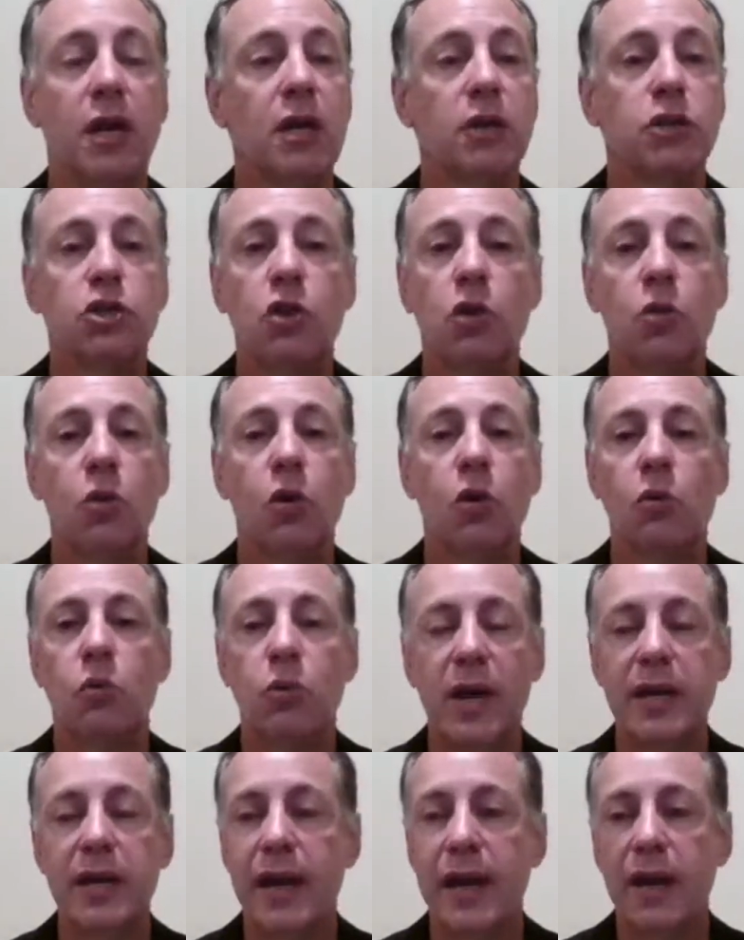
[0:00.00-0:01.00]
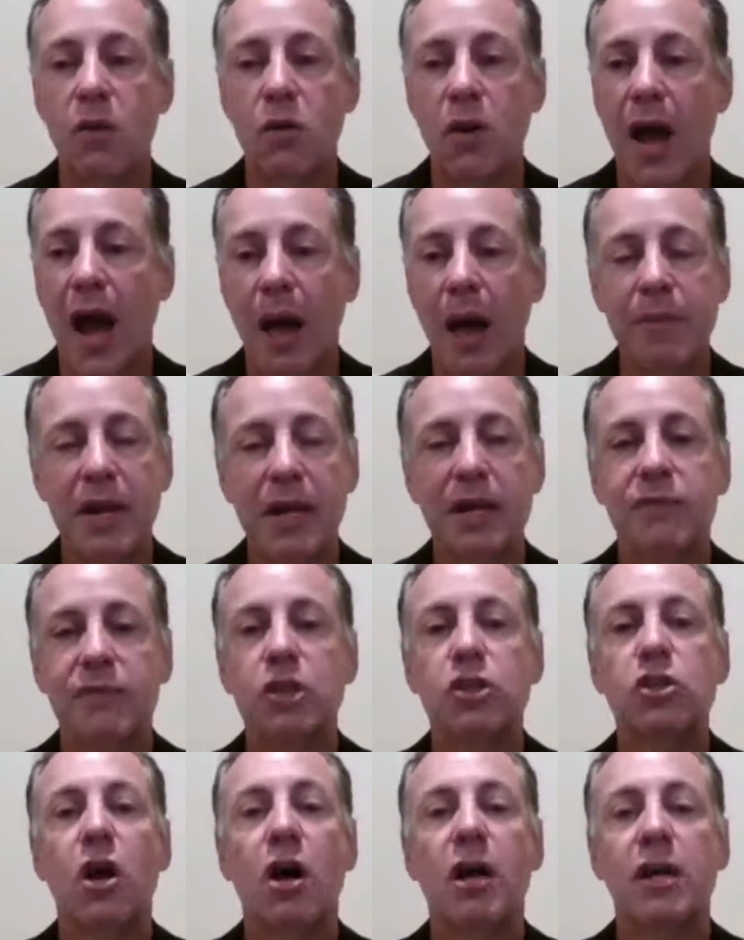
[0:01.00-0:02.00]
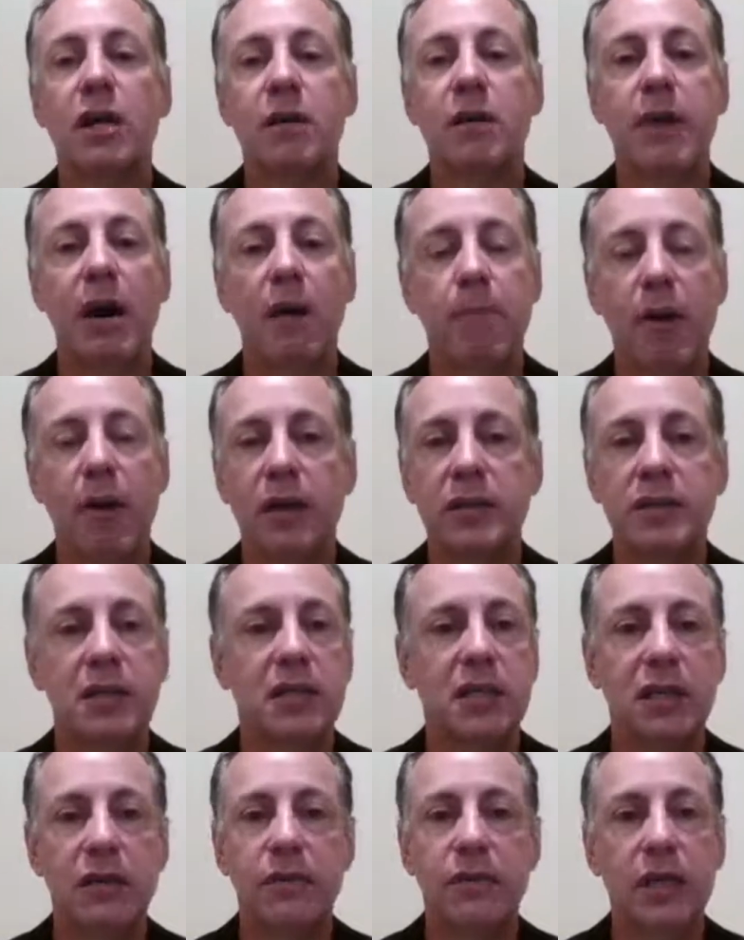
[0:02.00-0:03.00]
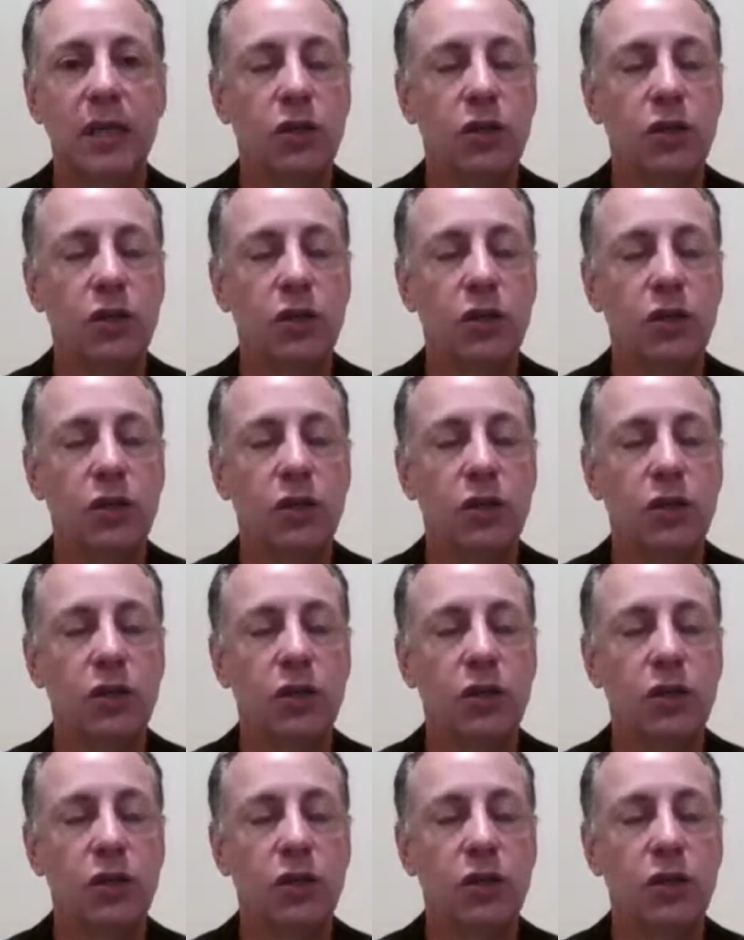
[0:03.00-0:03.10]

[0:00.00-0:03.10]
So right now, I'm not even talking about positivity.